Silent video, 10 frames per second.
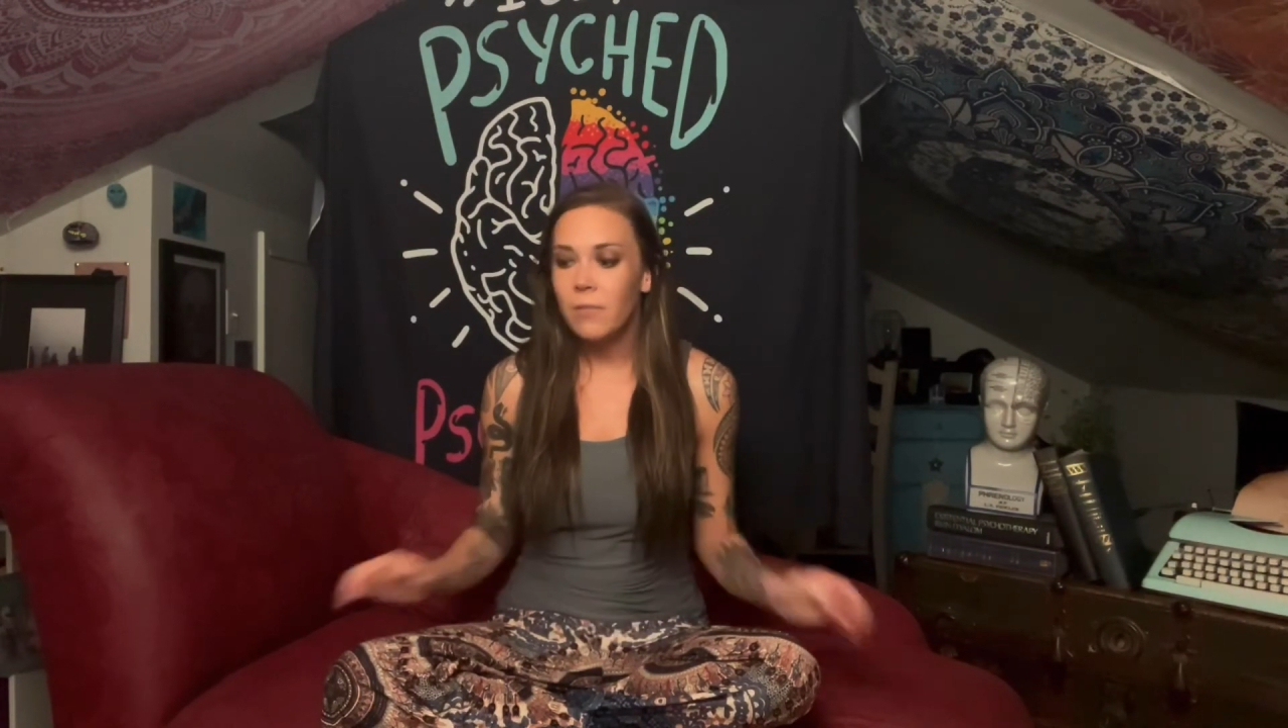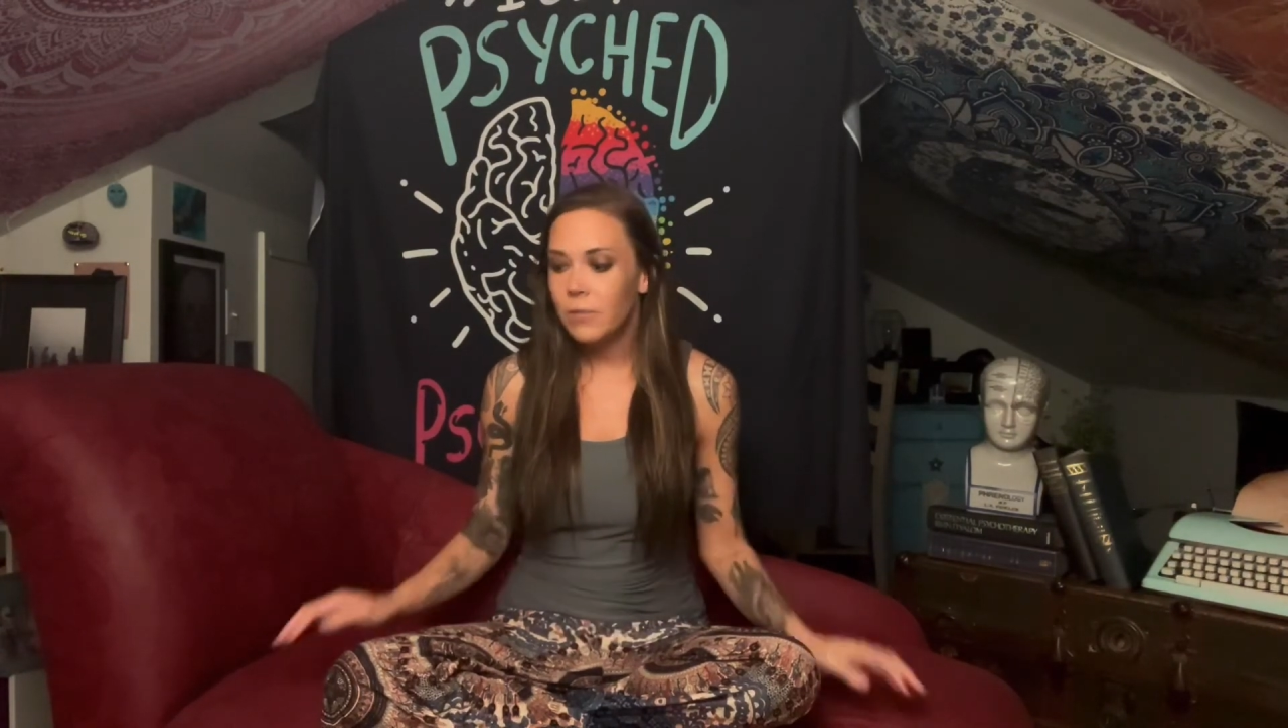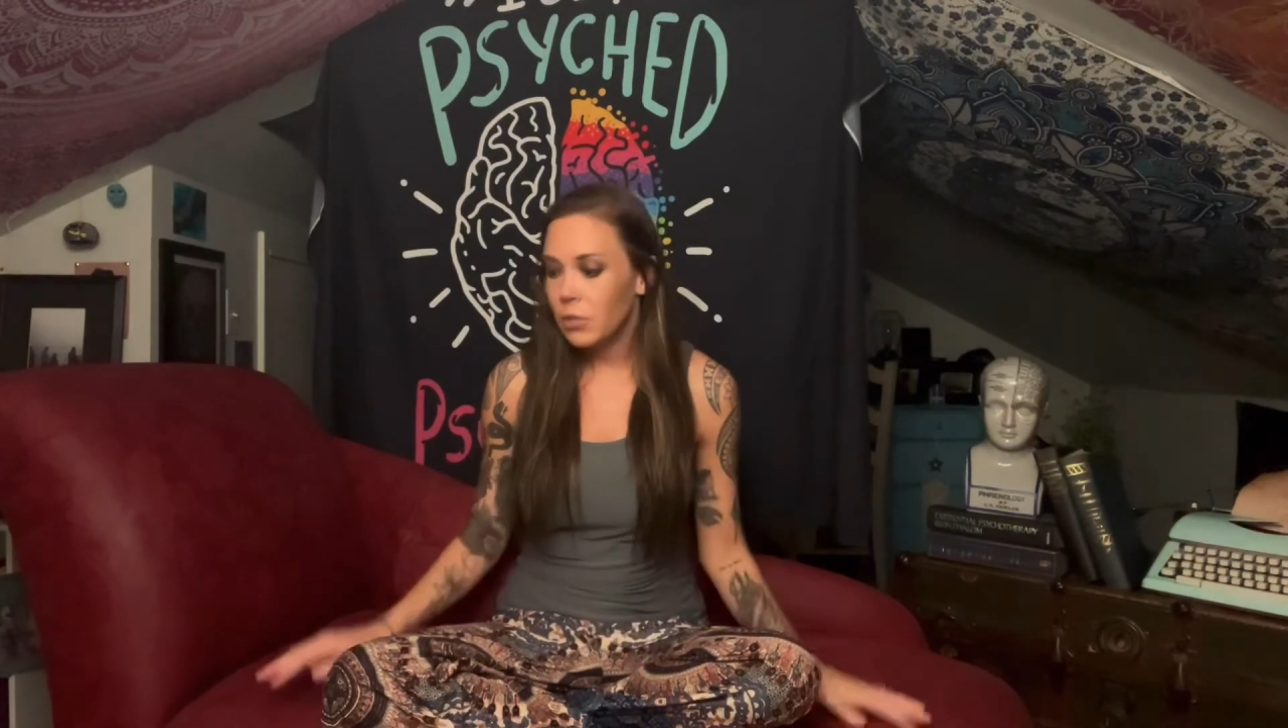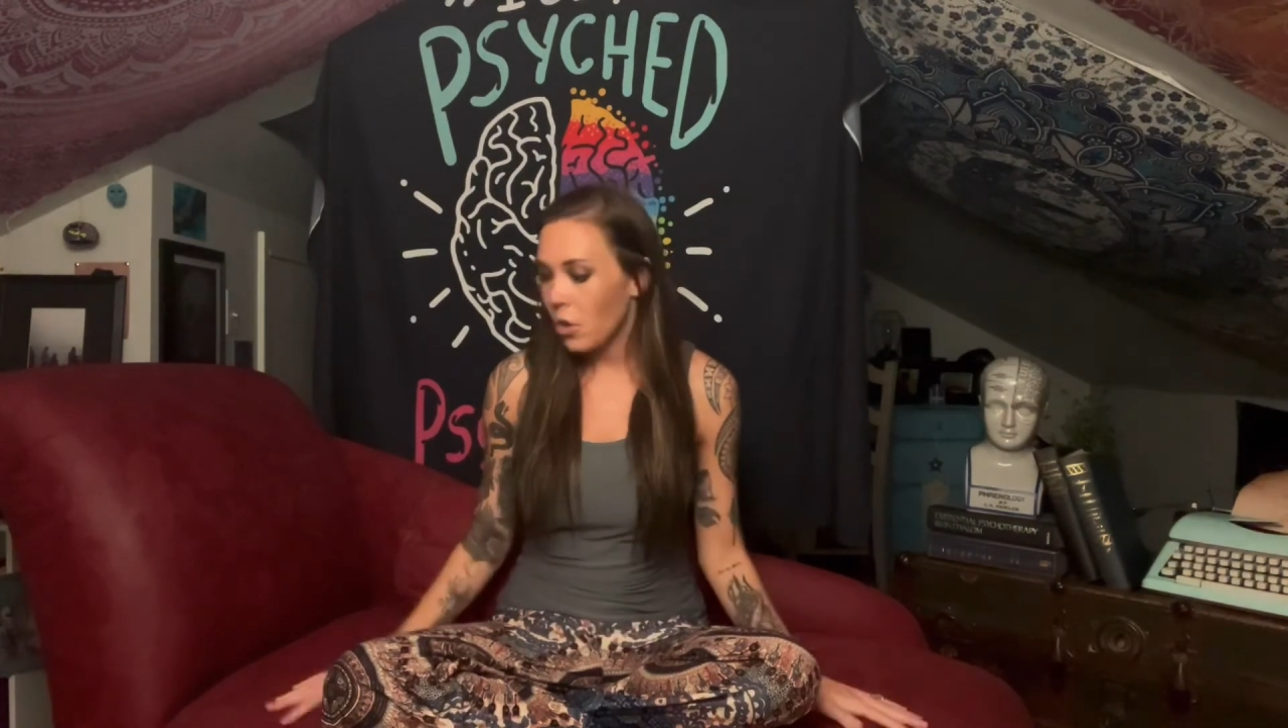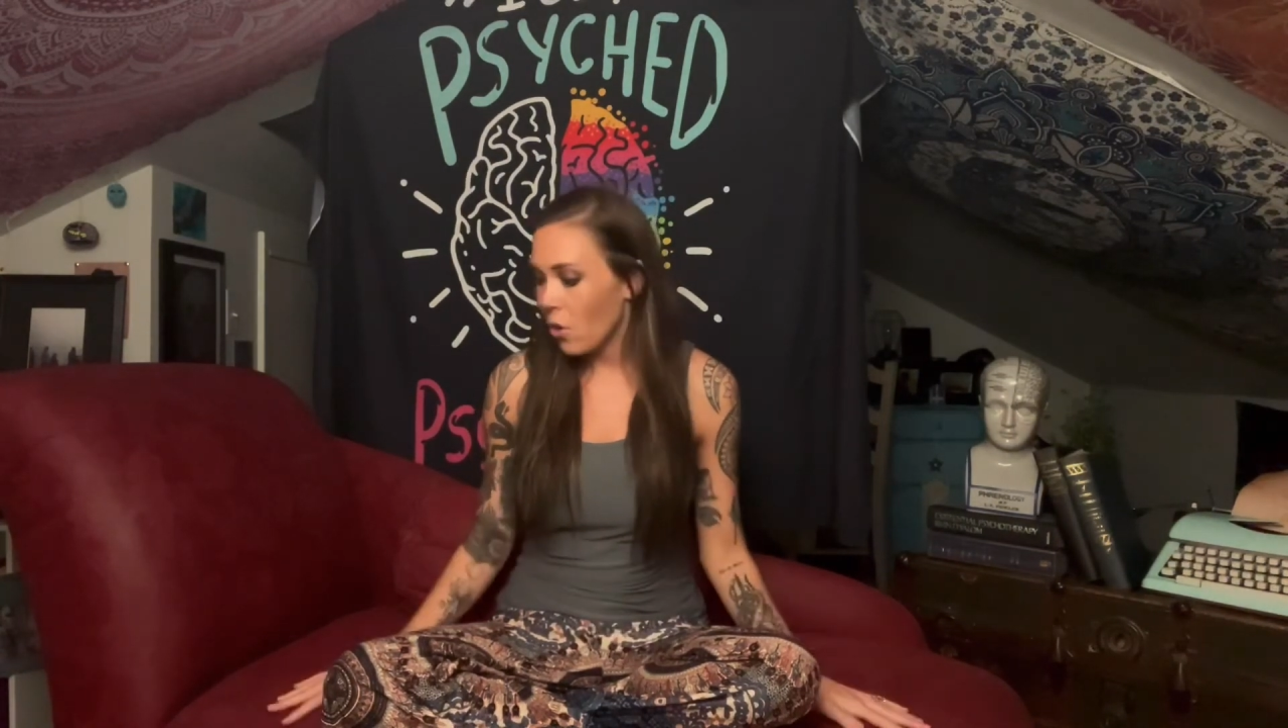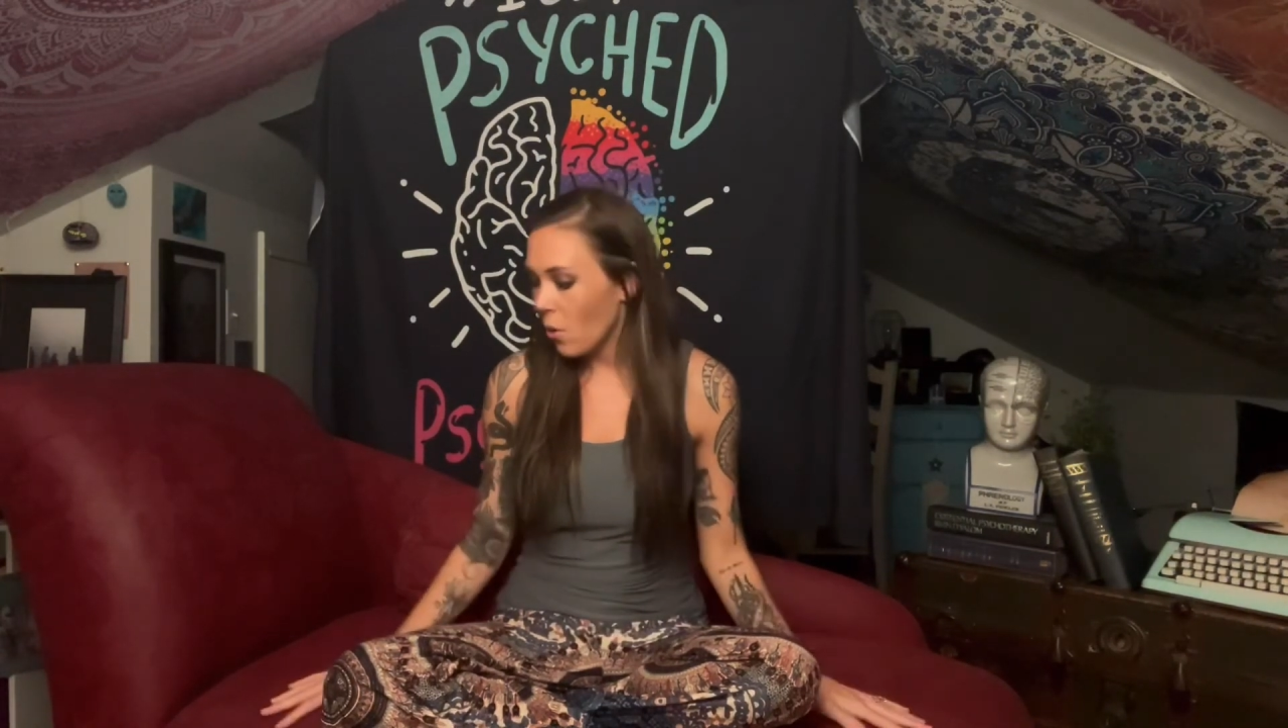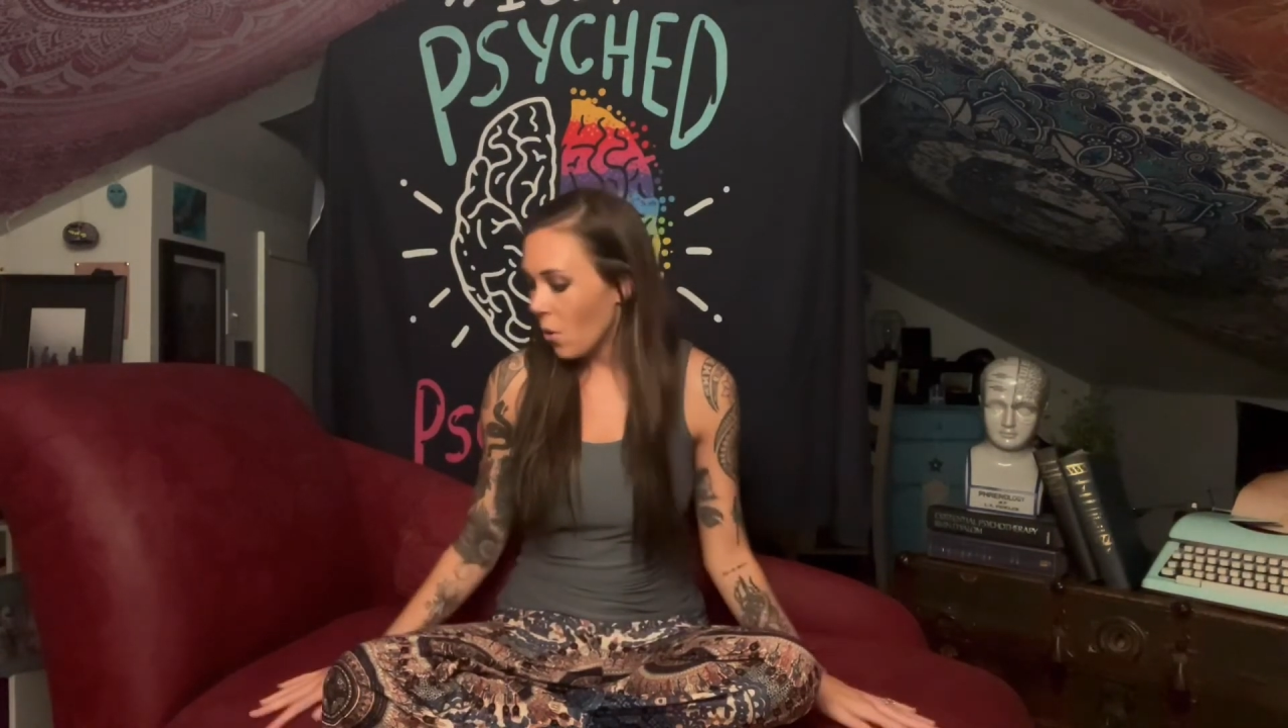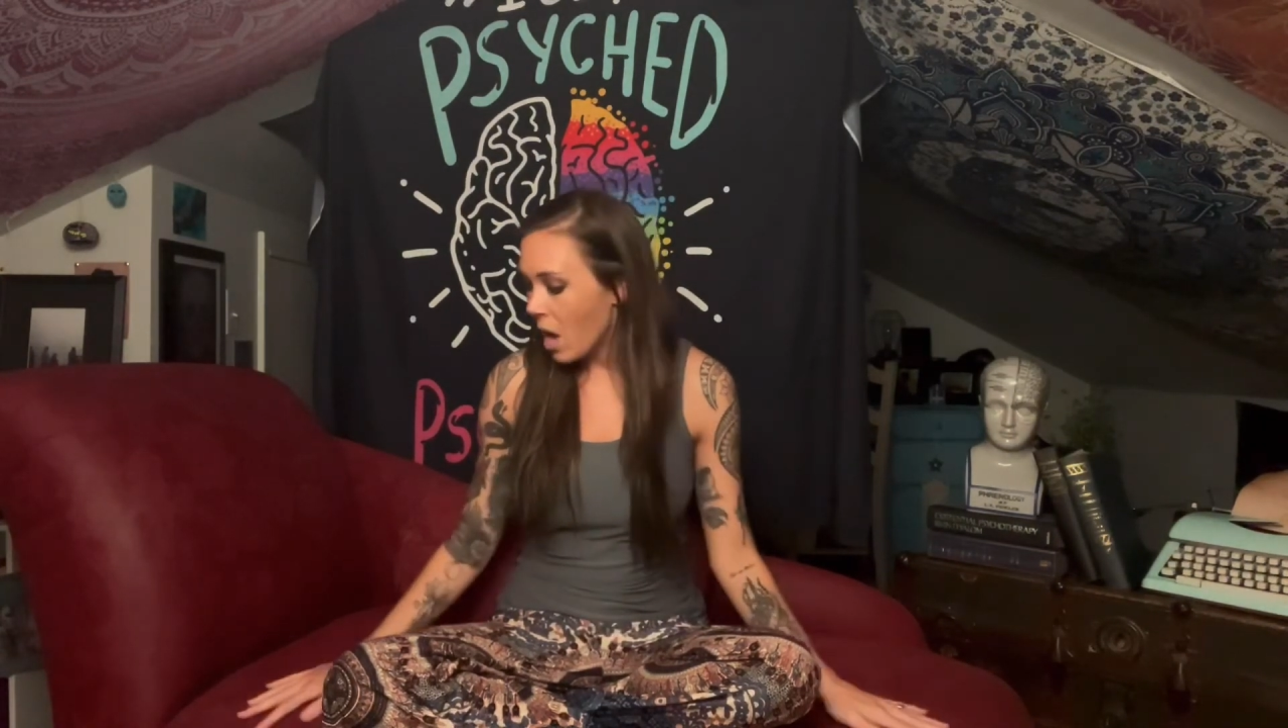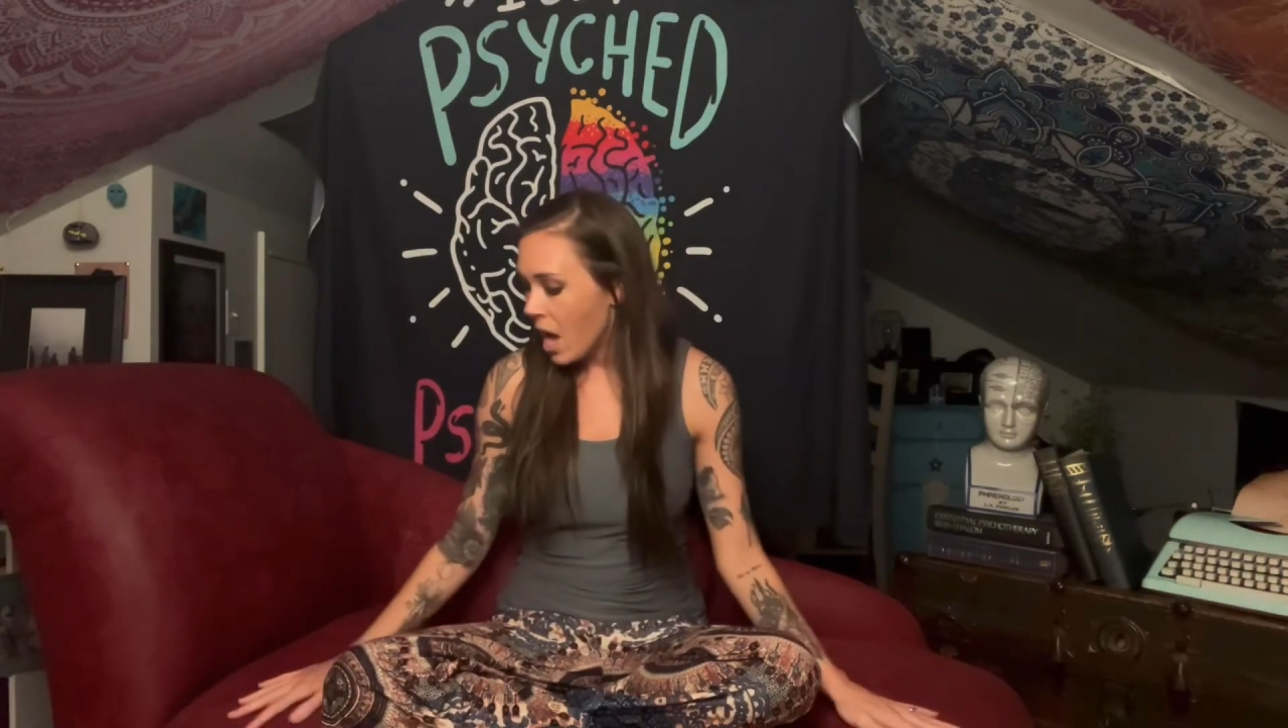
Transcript: So